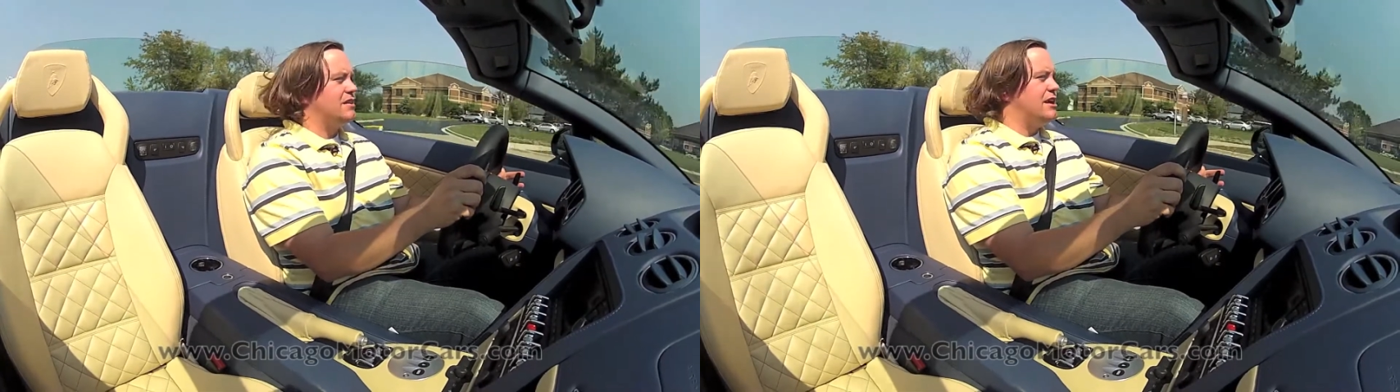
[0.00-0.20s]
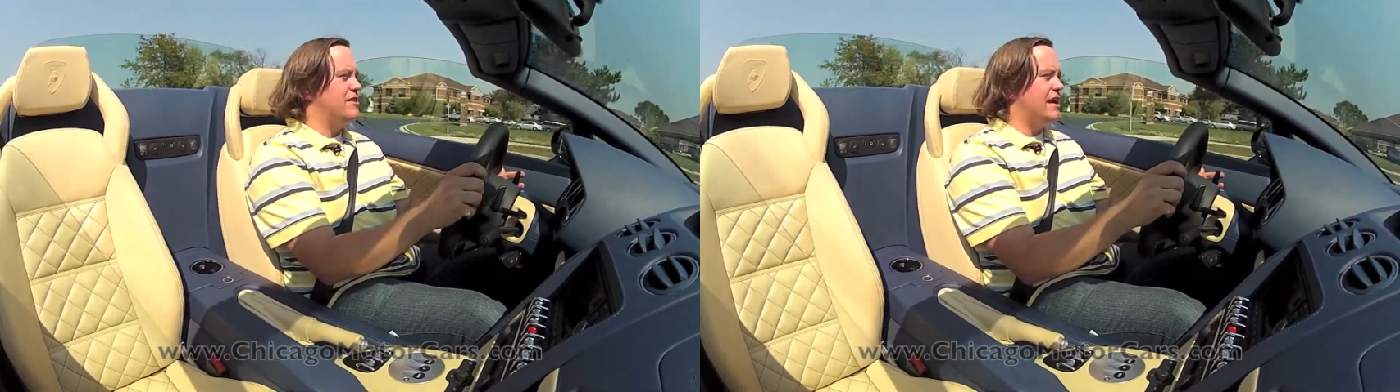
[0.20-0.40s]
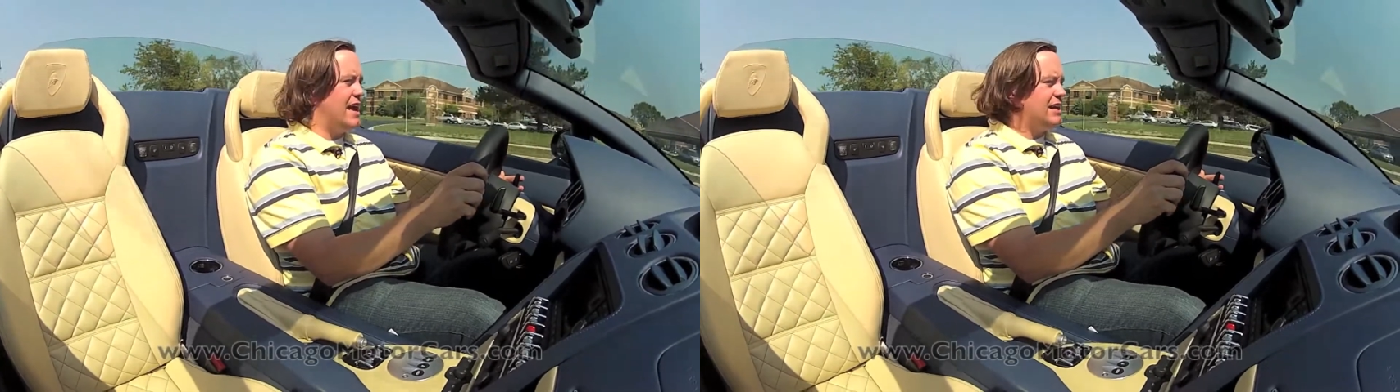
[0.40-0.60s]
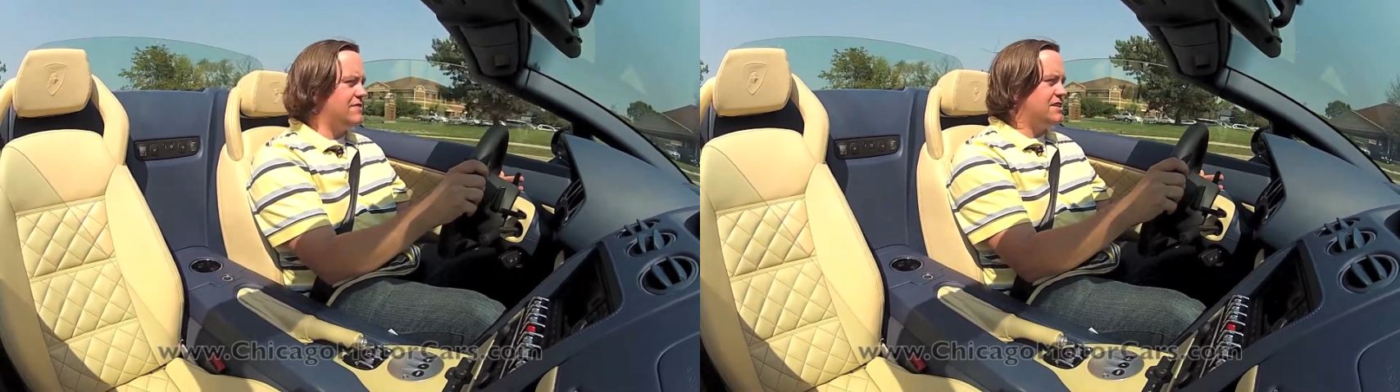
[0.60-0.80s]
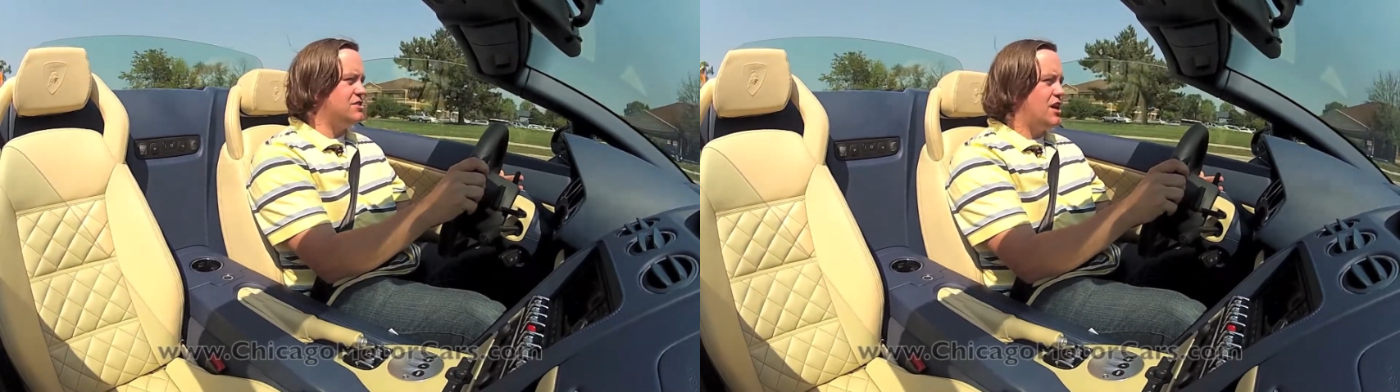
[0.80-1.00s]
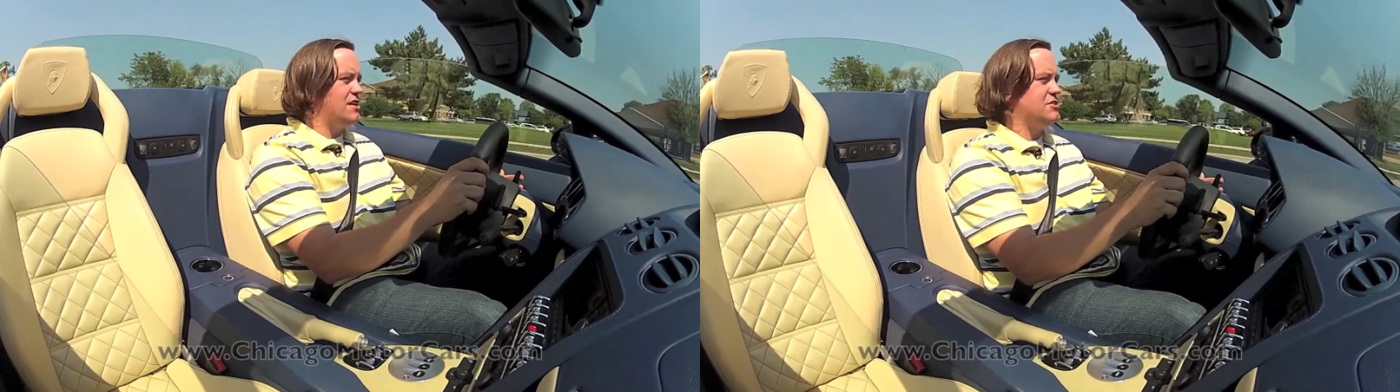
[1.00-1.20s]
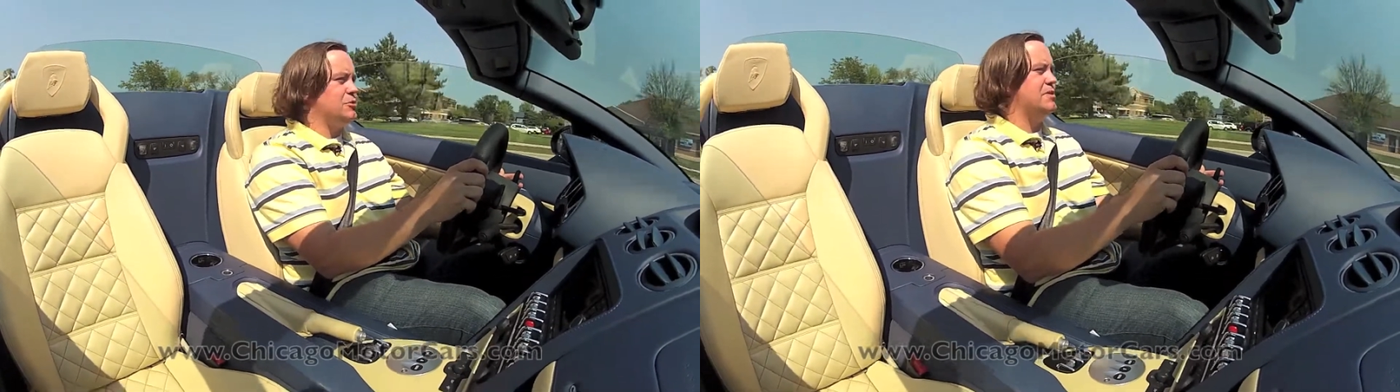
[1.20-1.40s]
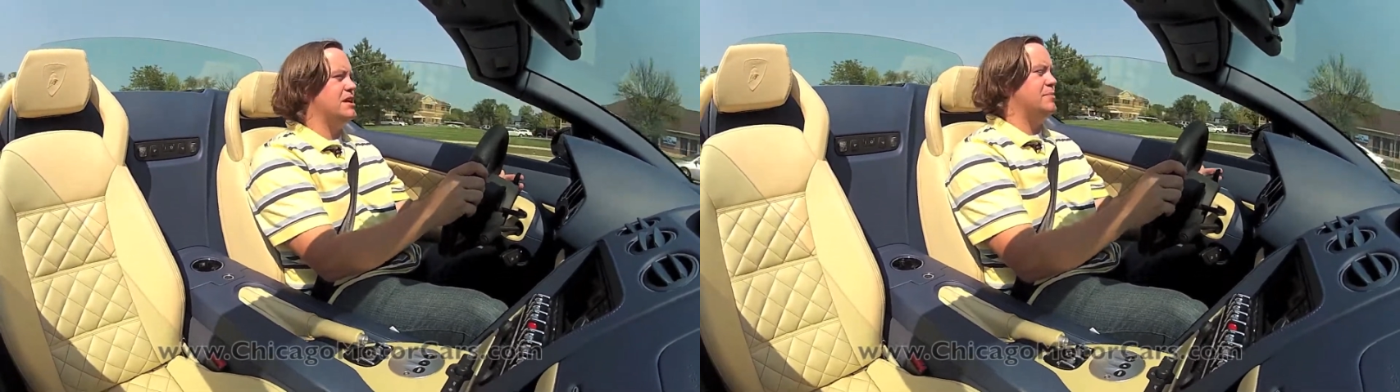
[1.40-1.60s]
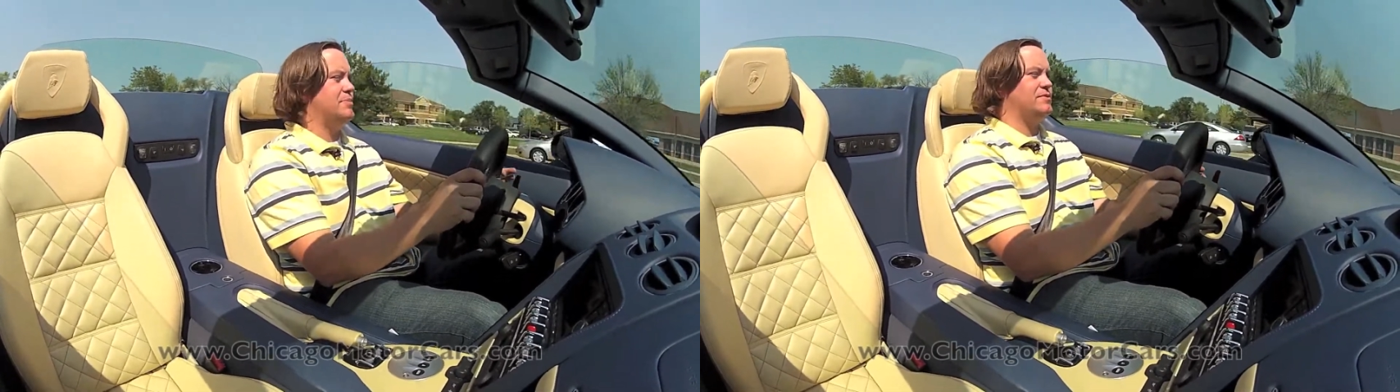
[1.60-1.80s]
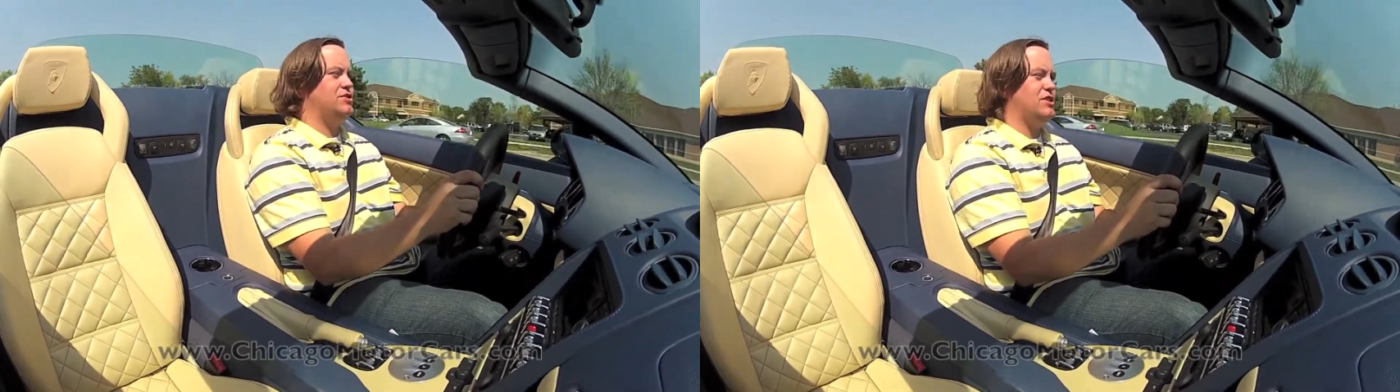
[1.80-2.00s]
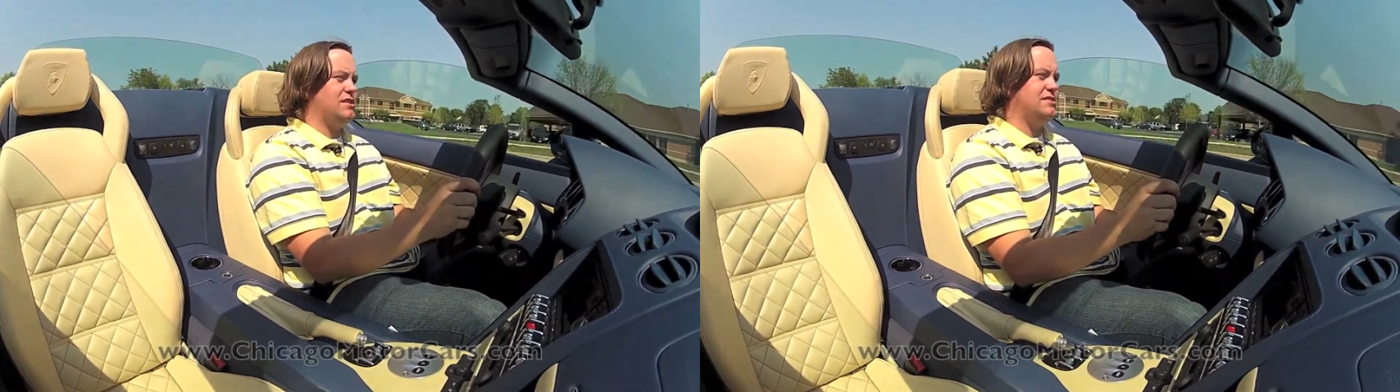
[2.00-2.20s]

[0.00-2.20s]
Hear that active exhaust open up. Just